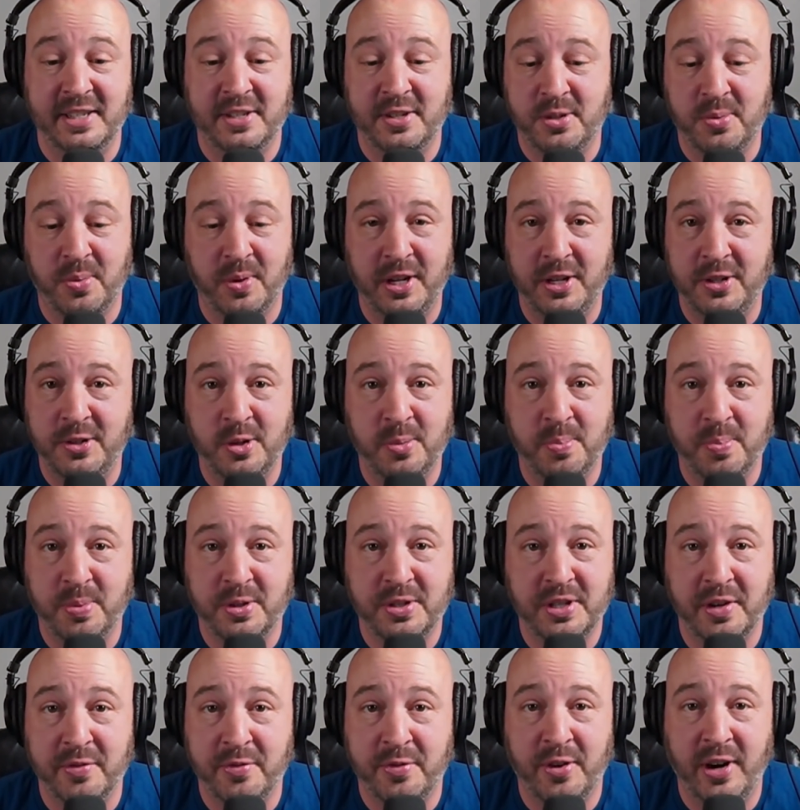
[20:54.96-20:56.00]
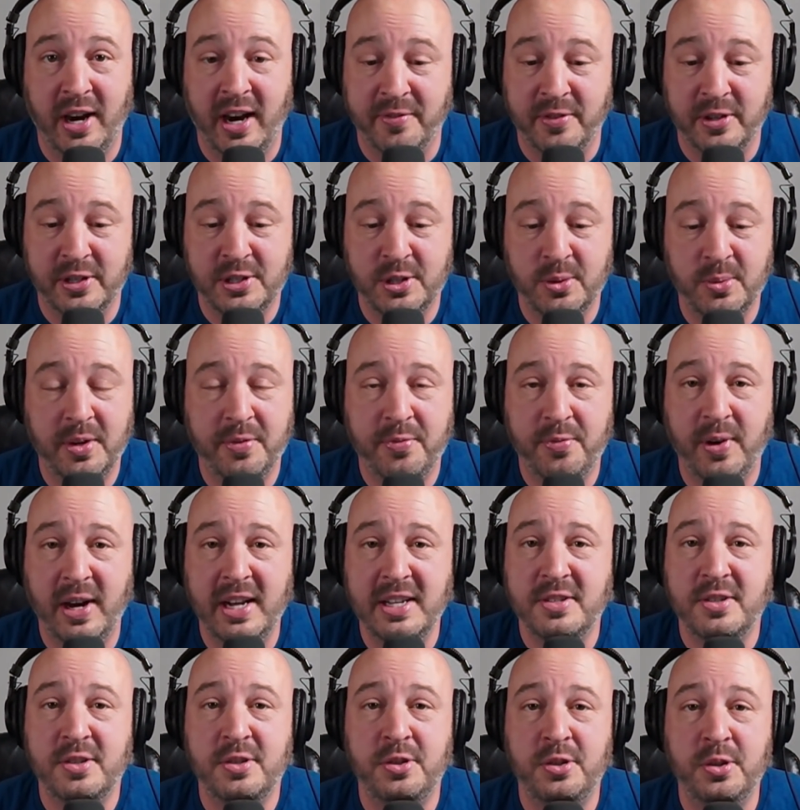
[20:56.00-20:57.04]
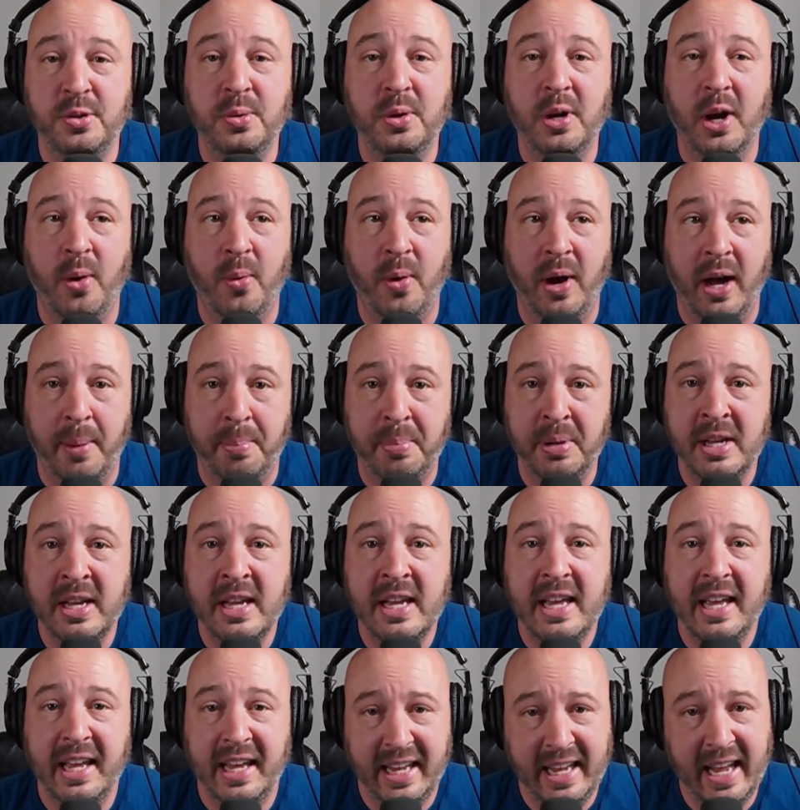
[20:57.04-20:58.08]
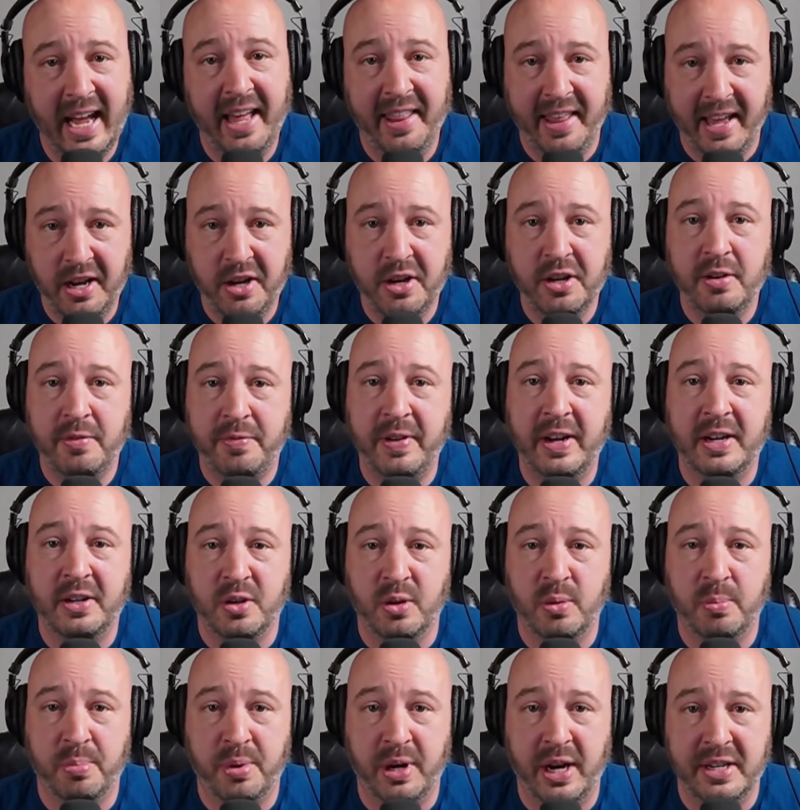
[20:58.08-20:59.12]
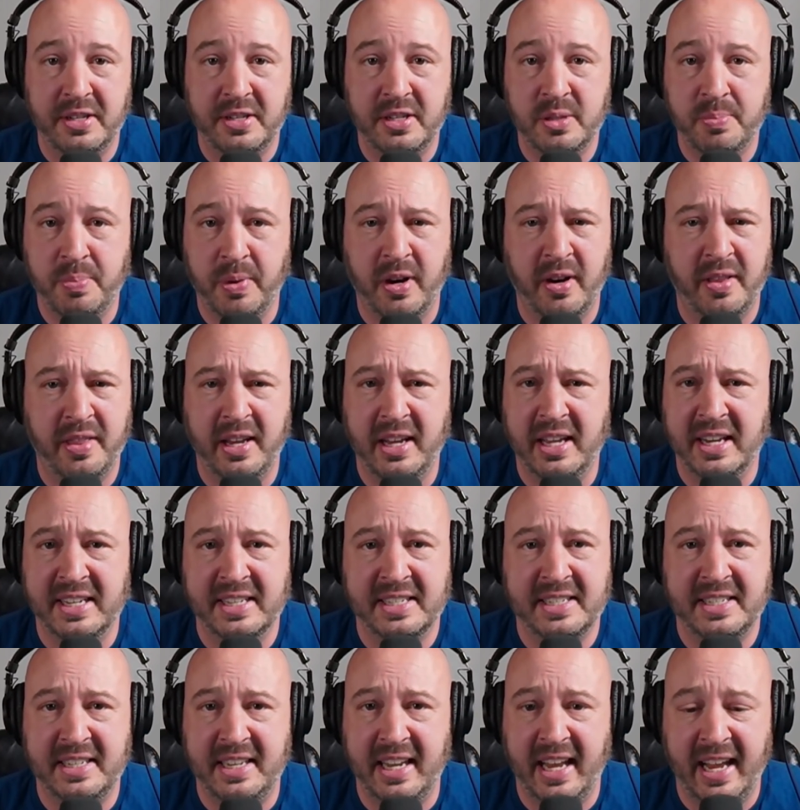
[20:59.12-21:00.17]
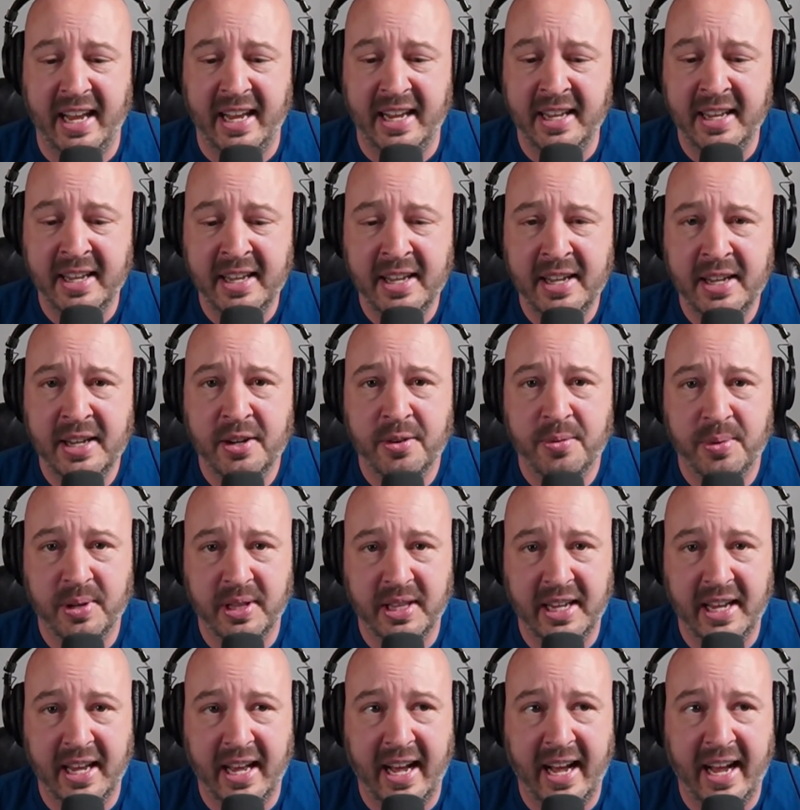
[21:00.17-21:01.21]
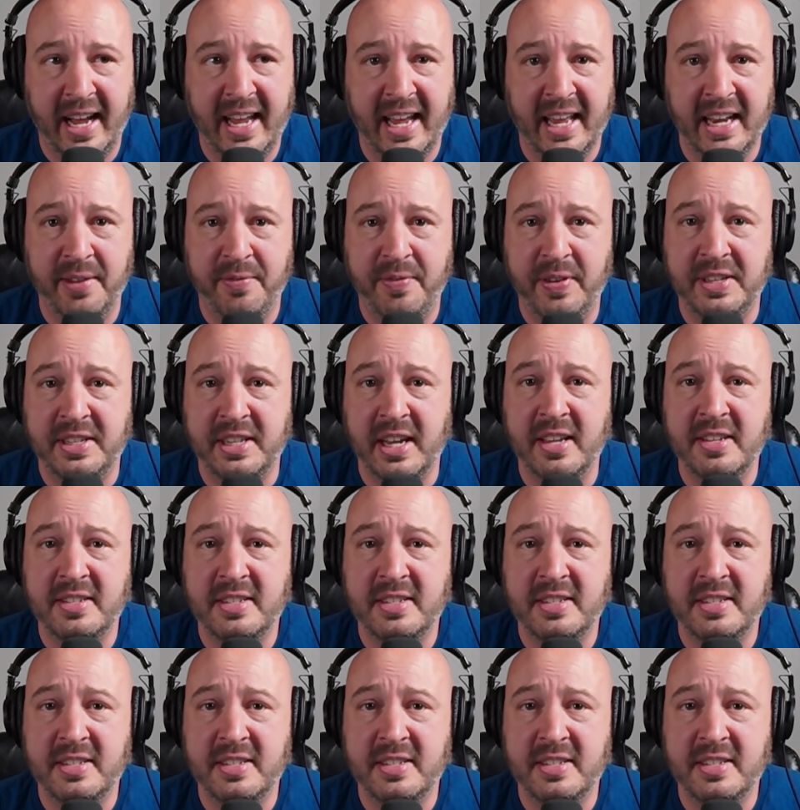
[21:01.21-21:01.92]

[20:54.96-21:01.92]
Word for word: 22% forever. So if rates do go up, yeah, that could affect home prices, but are they going to stay really high? And if it does